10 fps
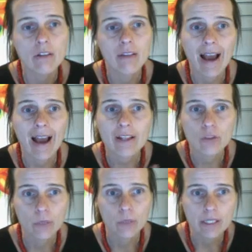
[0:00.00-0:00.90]

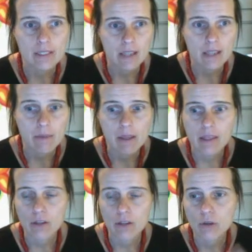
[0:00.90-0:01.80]
last written assignment
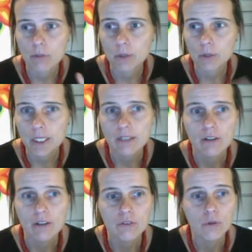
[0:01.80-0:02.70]
that you complete
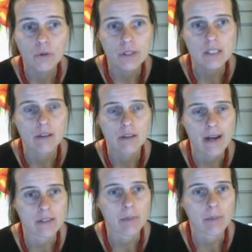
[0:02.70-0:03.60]
for this
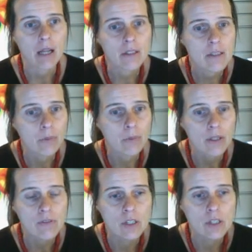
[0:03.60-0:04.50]
class. Policy
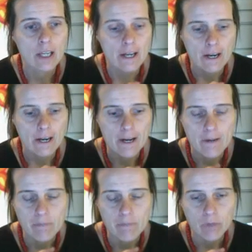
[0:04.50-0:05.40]
briefs
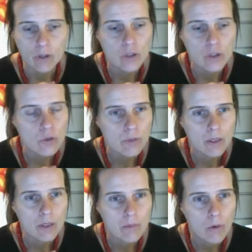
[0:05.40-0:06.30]
are
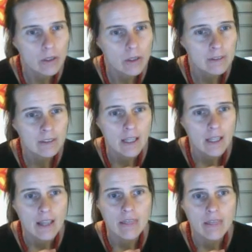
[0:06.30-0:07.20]
extremely important.
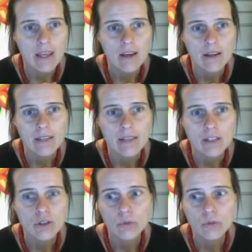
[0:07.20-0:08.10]
They
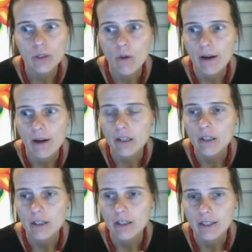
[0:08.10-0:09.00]
do
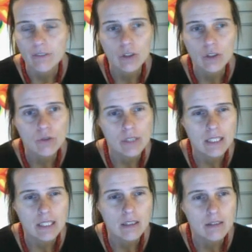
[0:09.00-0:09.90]
require a kind of a
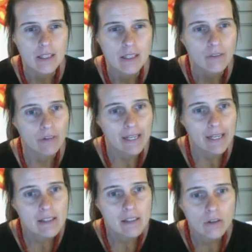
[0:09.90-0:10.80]
unique set of
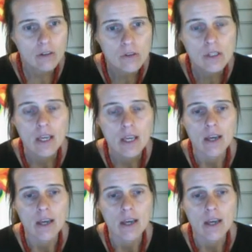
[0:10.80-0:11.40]
writing skills.